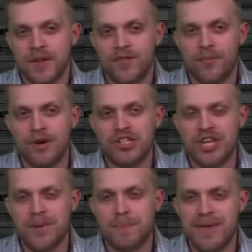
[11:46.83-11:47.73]
From
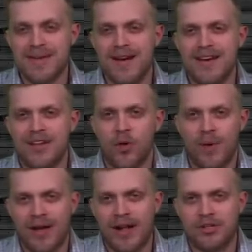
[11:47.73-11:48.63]
Richie Biondi,
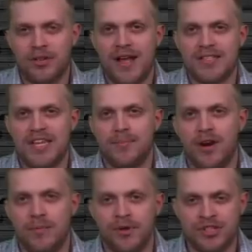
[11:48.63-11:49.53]
hope I got your last name
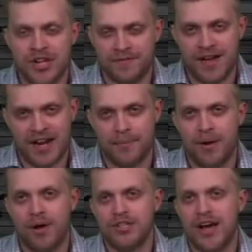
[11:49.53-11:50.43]
right, Richie. If not, I
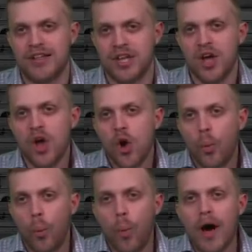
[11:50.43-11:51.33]
apologize.
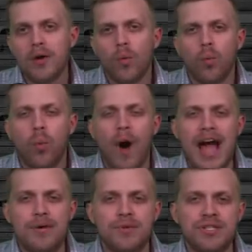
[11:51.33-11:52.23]
What
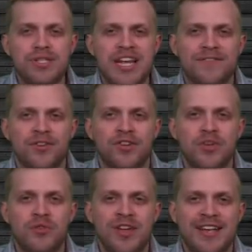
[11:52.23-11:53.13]
wide receiver do
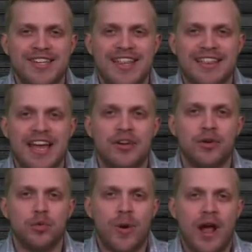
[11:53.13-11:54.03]
you think is a
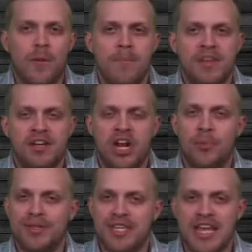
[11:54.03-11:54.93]
later round pick that could
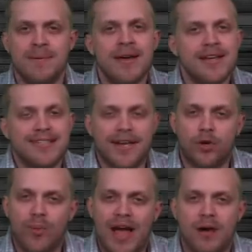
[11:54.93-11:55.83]
help a team, say
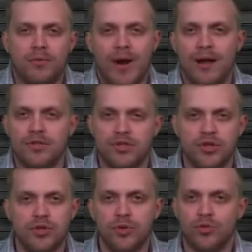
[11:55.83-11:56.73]
around rounds
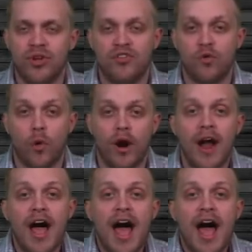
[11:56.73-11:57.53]
two, three, four?